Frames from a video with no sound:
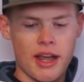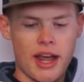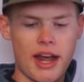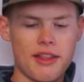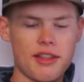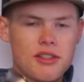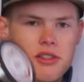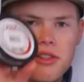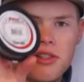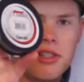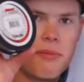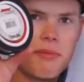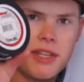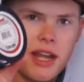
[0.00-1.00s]
And this is just
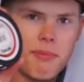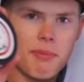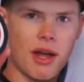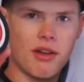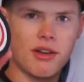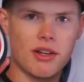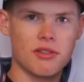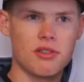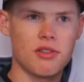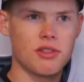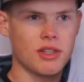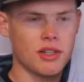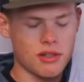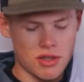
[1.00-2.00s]
some 10-pound I was
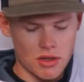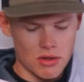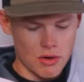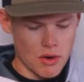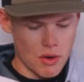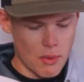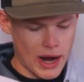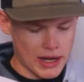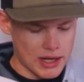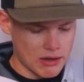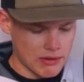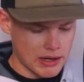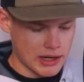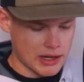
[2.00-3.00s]
using to throw a
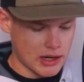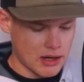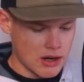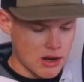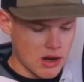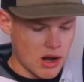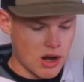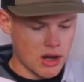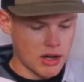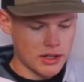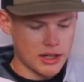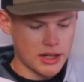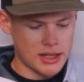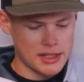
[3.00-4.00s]
wacky rig
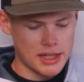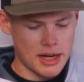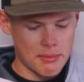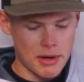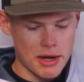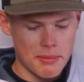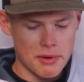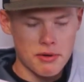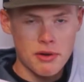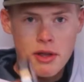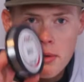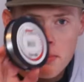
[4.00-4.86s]
on Sam Rayburn.